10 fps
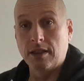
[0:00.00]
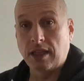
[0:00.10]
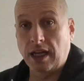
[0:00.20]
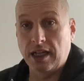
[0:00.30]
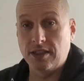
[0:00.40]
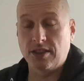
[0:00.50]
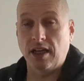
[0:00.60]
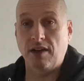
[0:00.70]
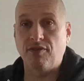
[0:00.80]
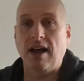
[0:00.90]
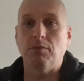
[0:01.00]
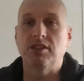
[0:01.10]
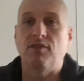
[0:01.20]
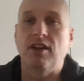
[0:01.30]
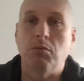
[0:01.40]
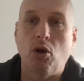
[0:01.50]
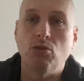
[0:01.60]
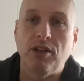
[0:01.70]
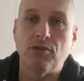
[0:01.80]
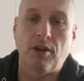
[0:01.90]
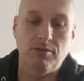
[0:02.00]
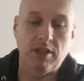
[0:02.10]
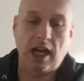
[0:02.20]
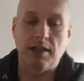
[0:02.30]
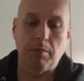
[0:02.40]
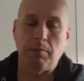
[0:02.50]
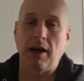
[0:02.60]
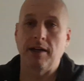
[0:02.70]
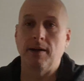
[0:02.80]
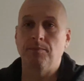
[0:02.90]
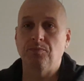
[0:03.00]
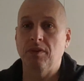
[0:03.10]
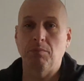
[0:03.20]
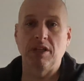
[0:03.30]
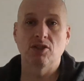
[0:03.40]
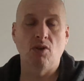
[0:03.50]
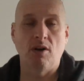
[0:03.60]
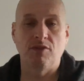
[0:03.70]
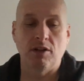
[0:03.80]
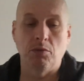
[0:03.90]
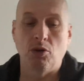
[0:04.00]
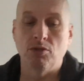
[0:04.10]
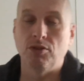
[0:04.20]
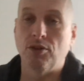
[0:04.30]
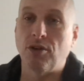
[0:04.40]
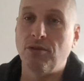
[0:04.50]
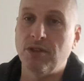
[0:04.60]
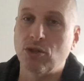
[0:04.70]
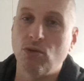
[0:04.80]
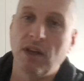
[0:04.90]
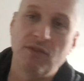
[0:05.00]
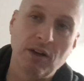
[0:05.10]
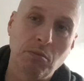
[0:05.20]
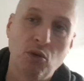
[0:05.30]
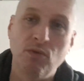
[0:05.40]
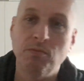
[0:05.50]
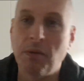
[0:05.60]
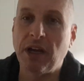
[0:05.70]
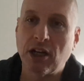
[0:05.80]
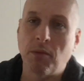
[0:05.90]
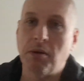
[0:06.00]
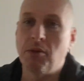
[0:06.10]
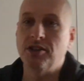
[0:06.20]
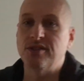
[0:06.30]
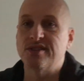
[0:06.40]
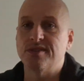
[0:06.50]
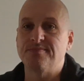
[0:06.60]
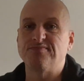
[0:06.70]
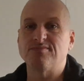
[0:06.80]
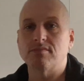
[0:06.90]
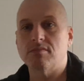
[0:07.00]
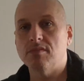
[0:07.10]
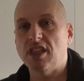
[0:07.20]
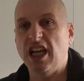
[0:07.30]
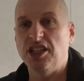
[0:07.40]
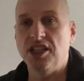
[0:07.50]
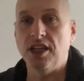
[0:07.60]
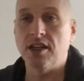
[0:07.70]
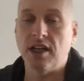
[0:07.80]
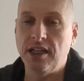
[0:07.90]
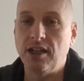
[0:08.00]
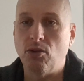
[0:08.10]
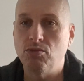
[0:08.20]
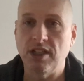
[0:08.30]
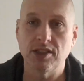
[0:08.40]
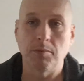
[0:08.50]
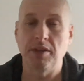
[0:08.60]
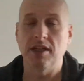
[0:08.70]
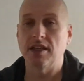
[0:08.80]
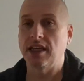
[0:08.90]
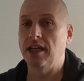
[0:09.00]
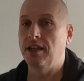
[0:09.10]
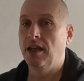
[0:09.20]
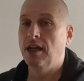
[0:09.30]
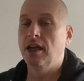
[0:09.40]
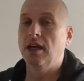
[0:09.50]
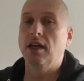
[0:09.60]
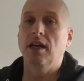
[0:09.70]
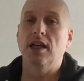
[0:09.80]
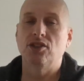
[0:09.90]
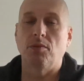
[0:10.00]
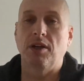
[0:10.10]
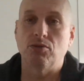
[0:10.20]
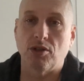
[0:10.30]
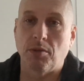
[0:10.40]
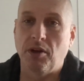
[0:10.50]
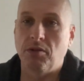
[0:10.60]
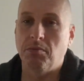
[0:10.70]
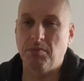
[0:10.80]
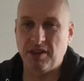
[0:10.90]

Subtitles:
That is, if that was available all year round, I'd be buying it. But it's not available all year round. It's only available maybe a couple of months of the year, and then it'll disappear again, and something else will come out.